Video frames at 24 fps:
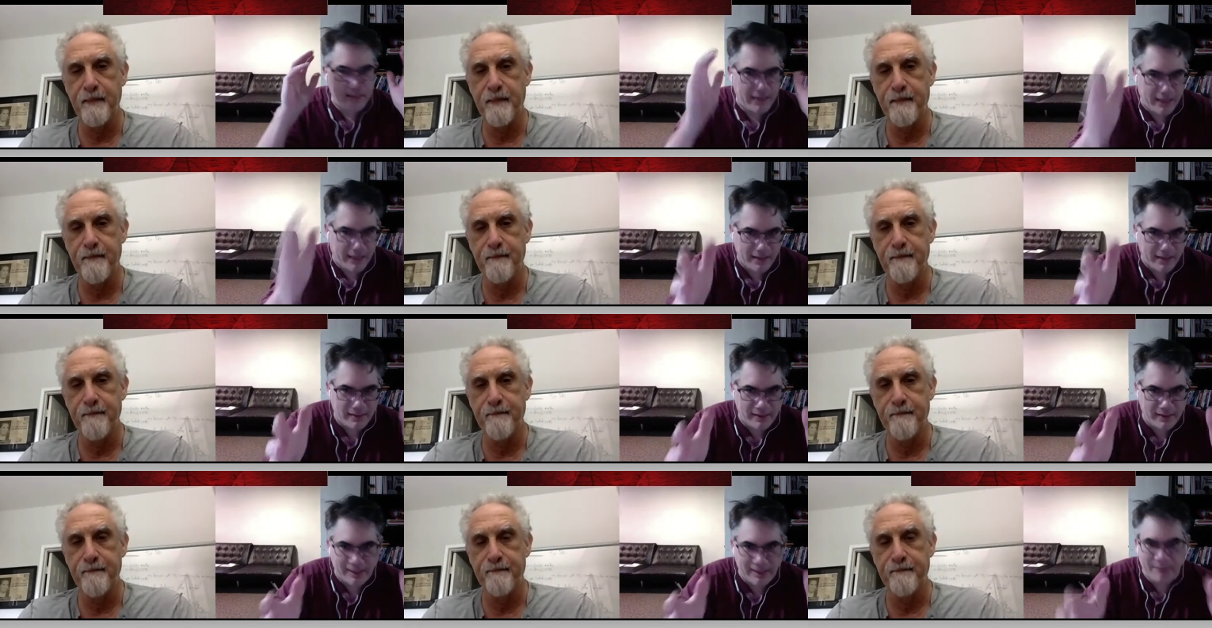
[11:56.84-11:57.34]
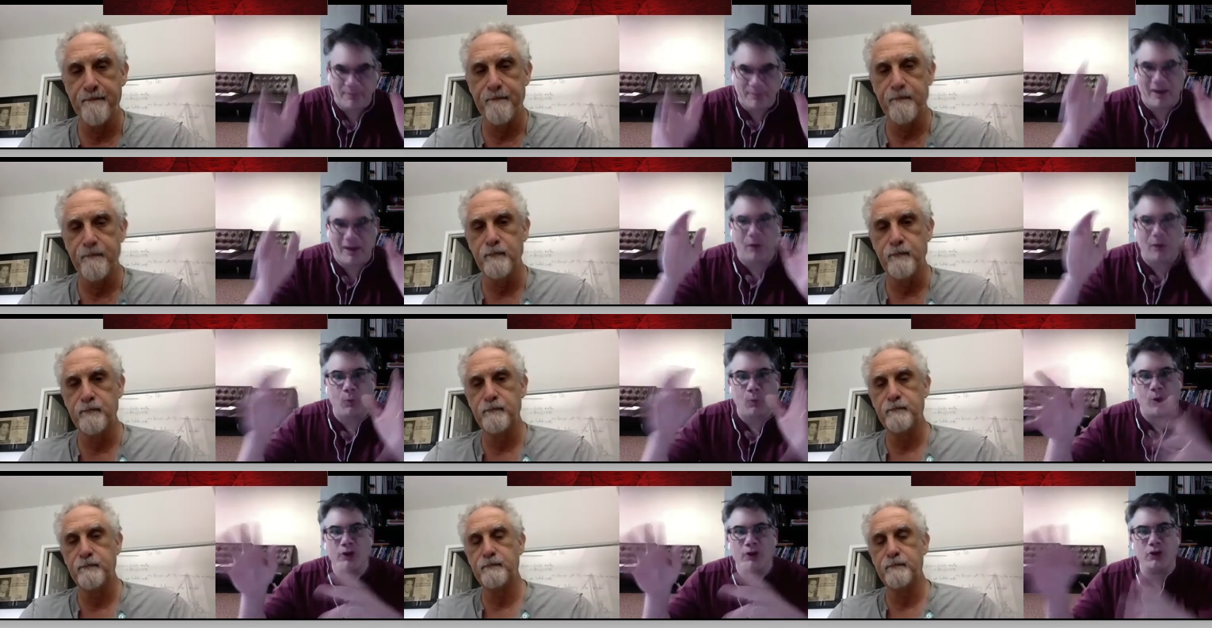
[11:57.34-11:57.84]
Speaker 1: got to think about
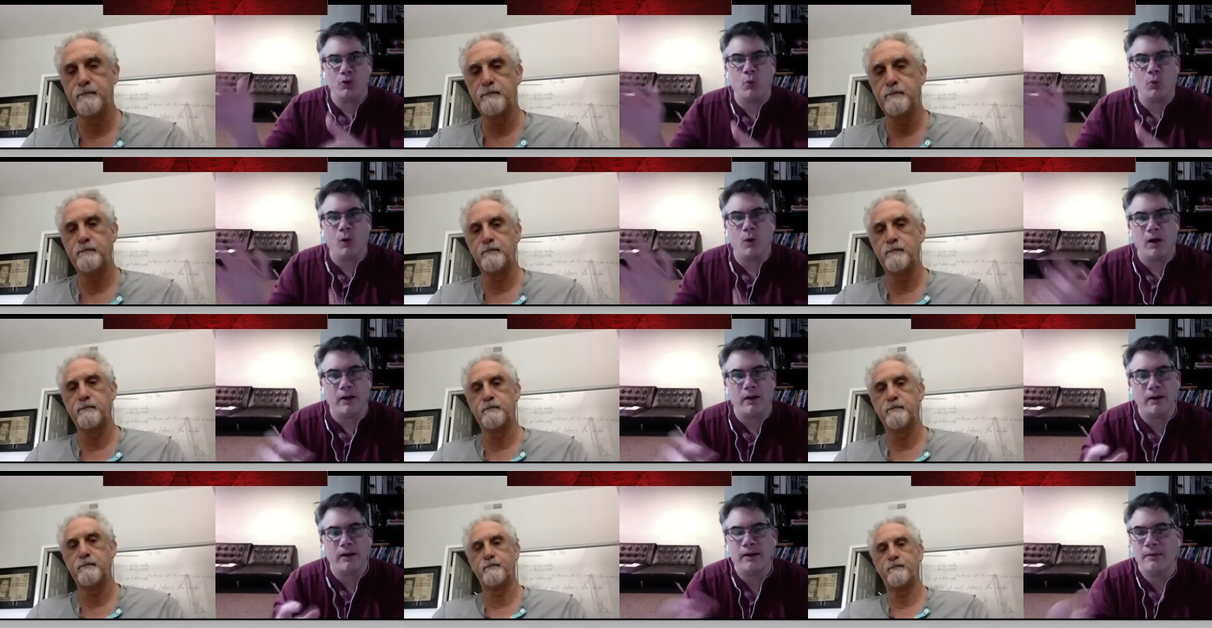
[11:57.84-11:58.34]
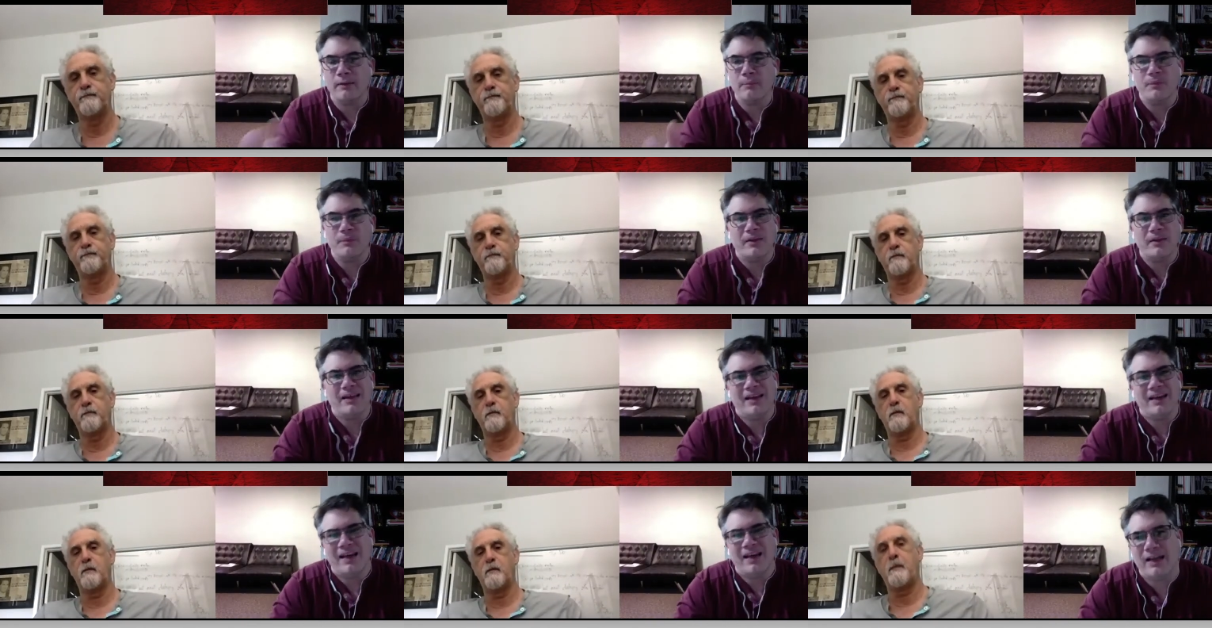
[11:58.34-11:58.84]
what you want.
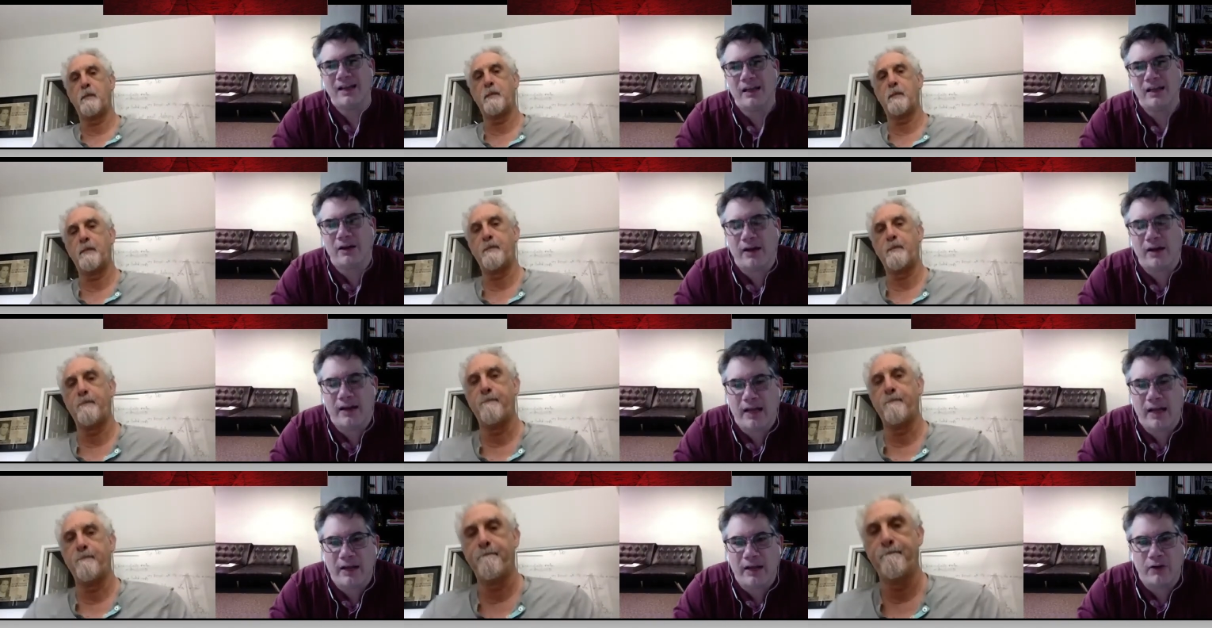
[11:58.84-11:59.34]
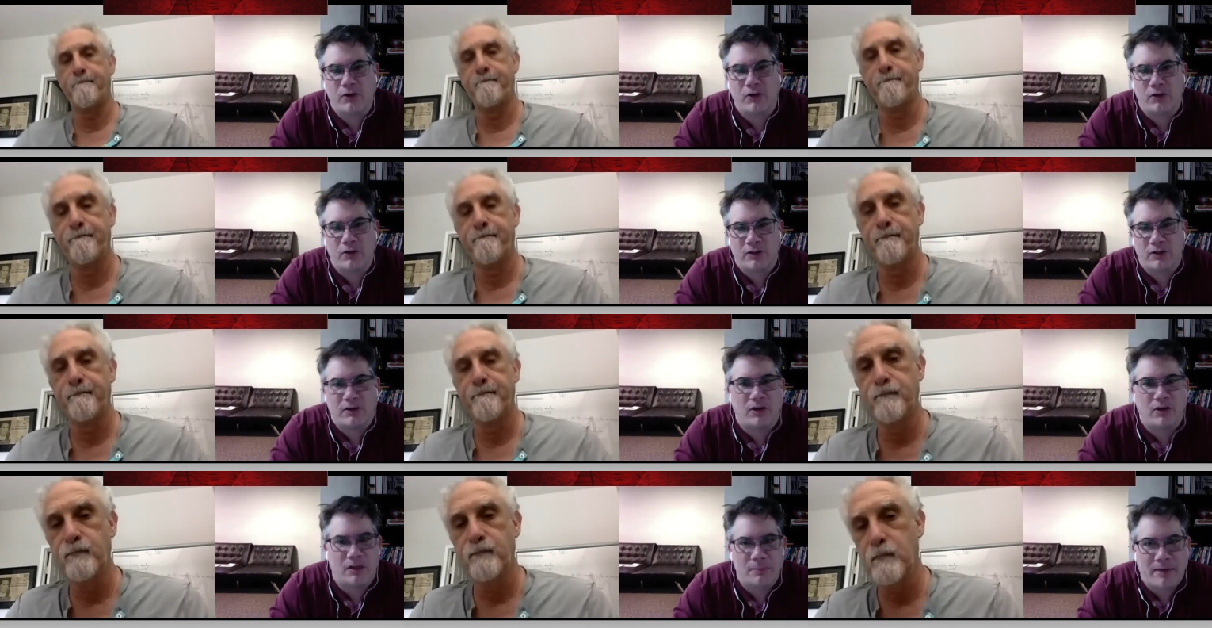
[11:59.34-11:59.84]
And you know, and, and early
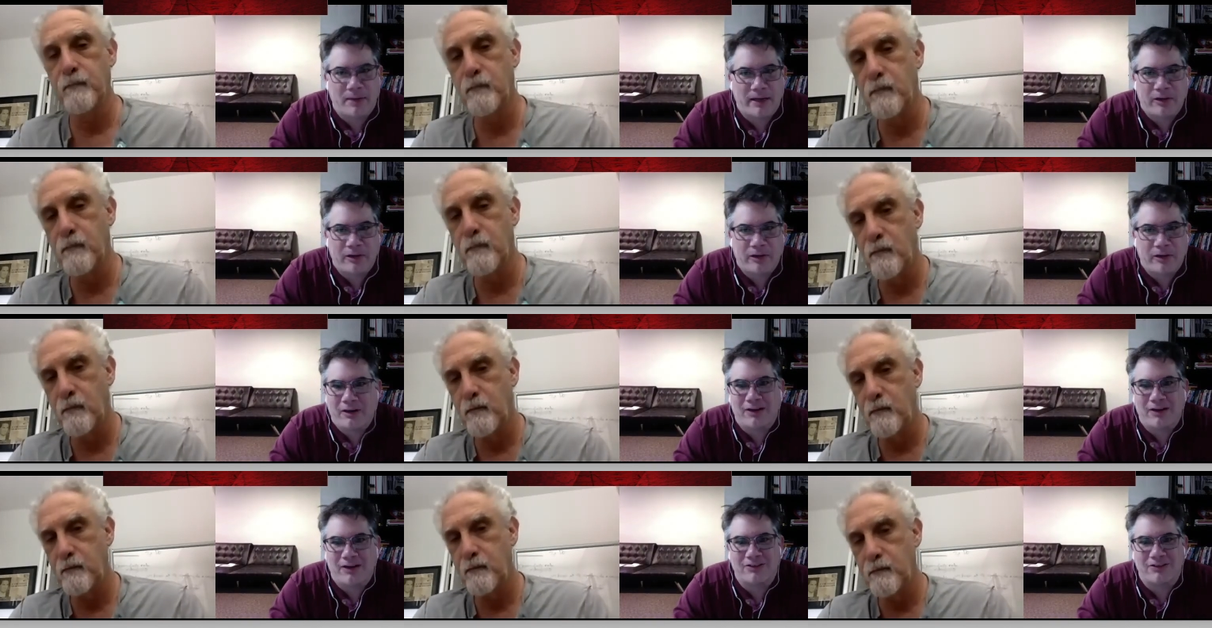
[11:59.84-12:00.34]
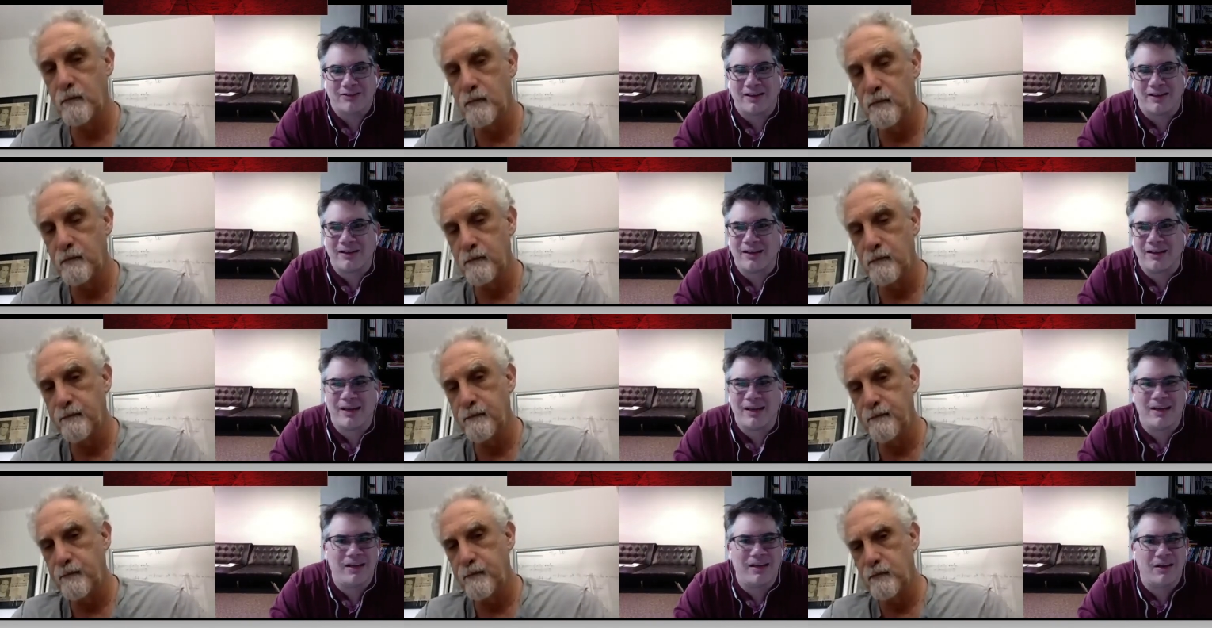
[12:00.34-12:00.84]
on in my career, I was like,
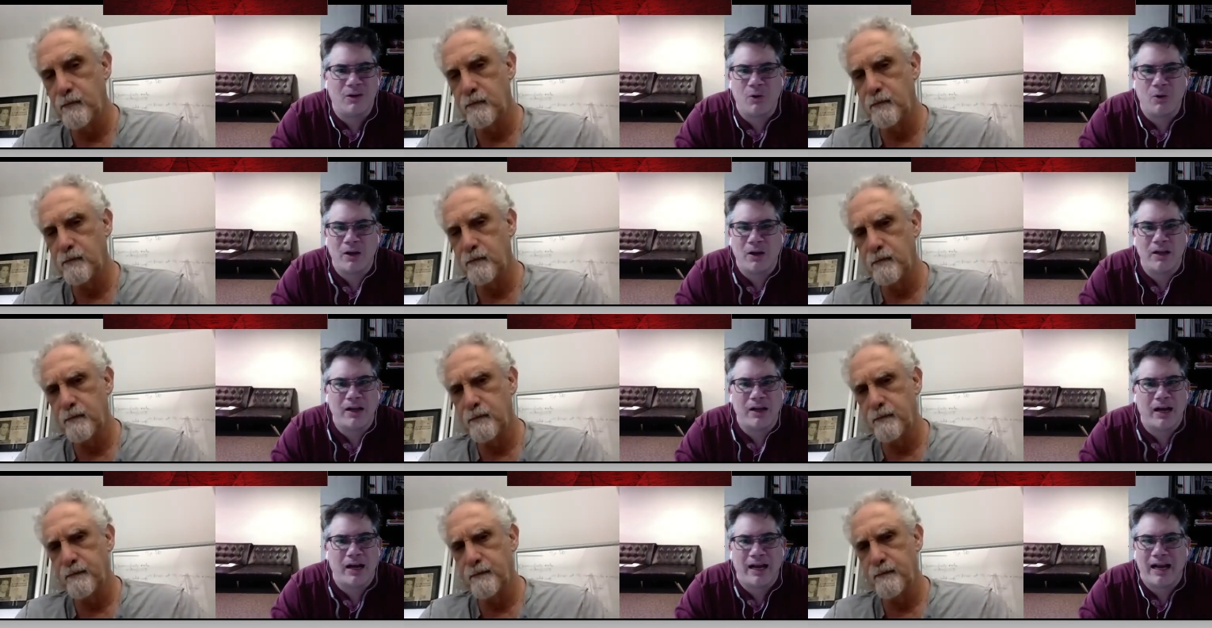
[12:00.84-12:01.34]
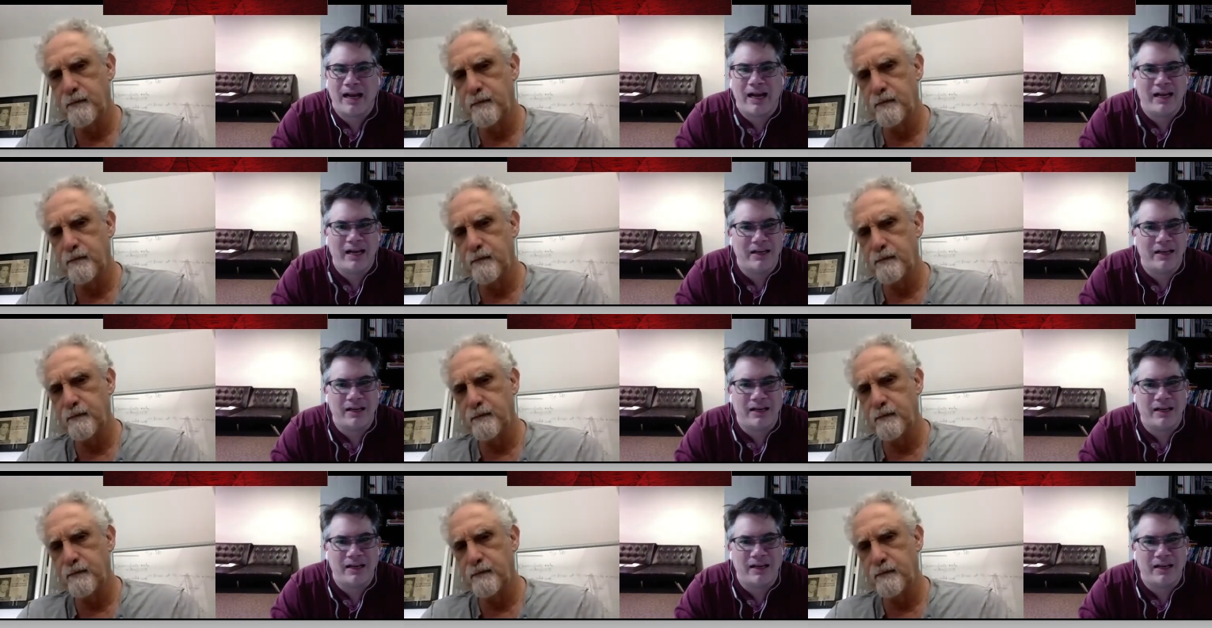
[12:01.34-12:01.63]
yeah, you know what, I, I